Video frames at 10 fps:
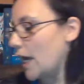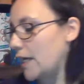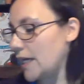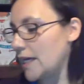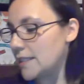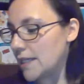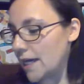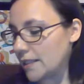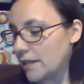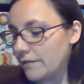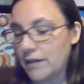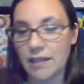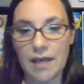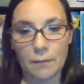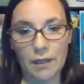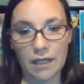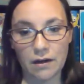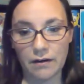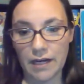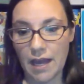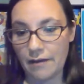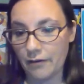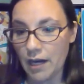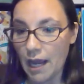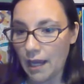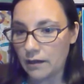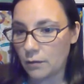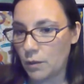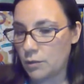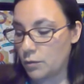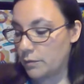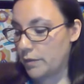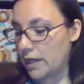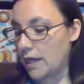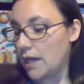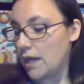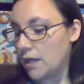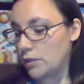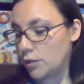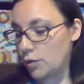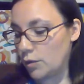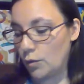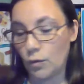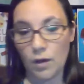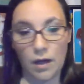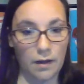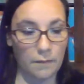an easy activity that we can already have on hand, which would be to